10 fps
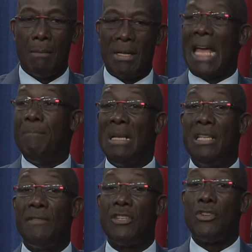but I
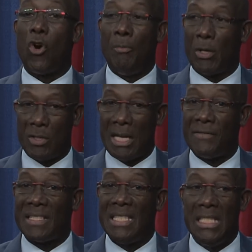believe it now because I've
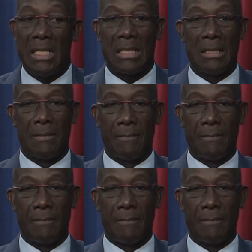seen it.